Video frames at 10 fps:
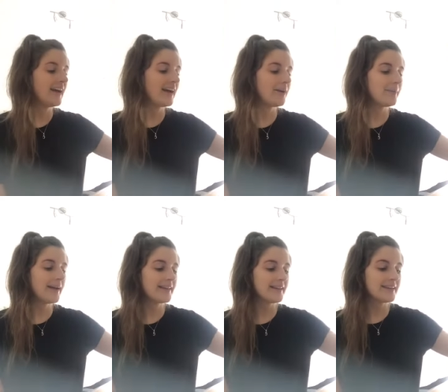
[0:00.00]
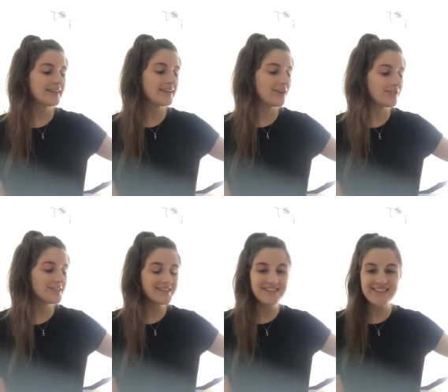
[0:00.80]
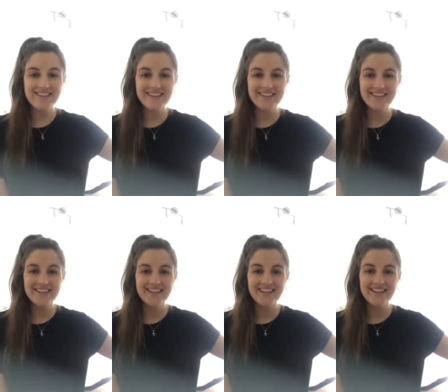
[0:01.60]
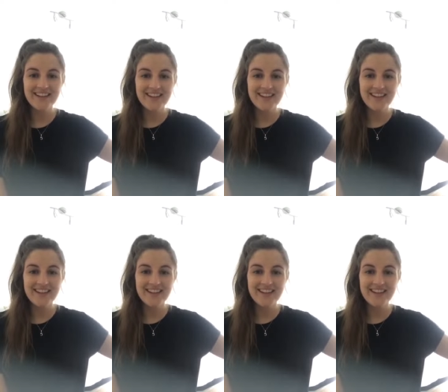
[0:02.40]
And then obviously the